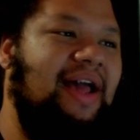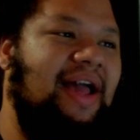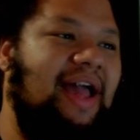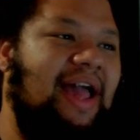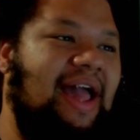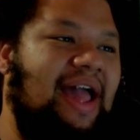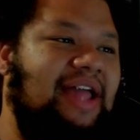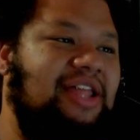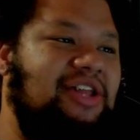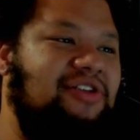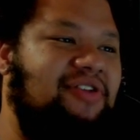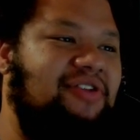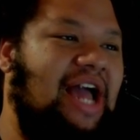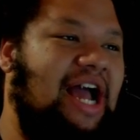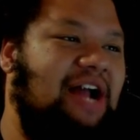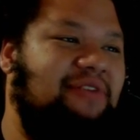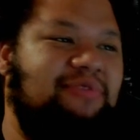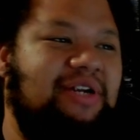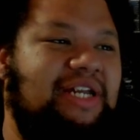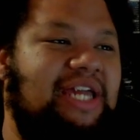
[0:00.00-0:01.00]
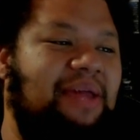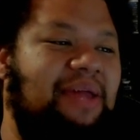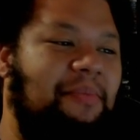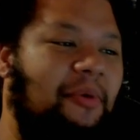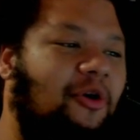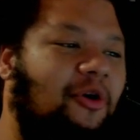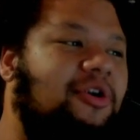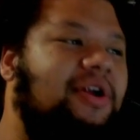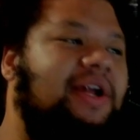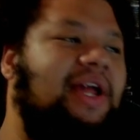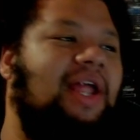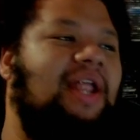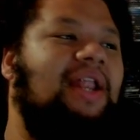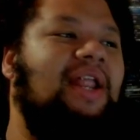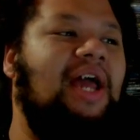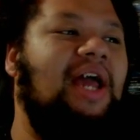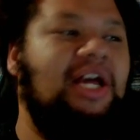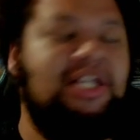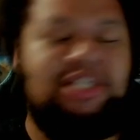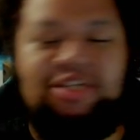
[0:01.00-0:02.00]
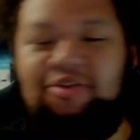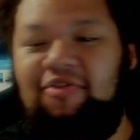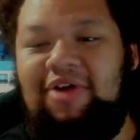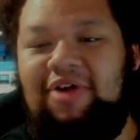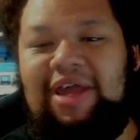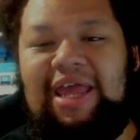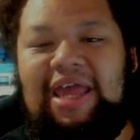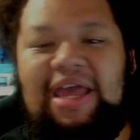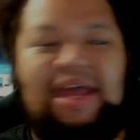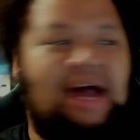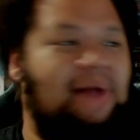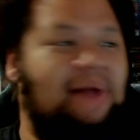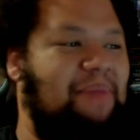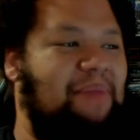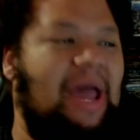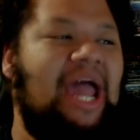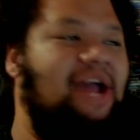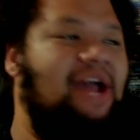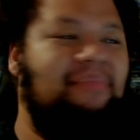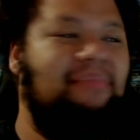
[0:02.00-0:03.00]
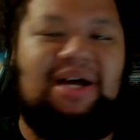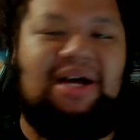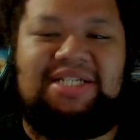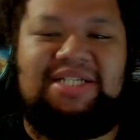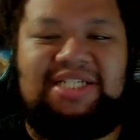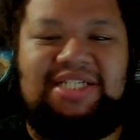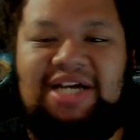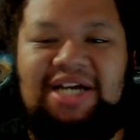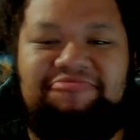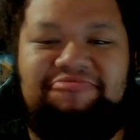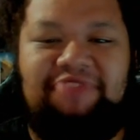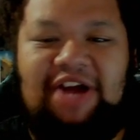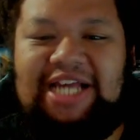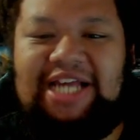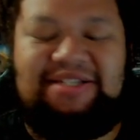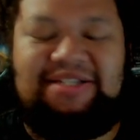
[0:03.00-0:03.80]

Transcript: and you got Ricky Morton doing a Panama Sunrise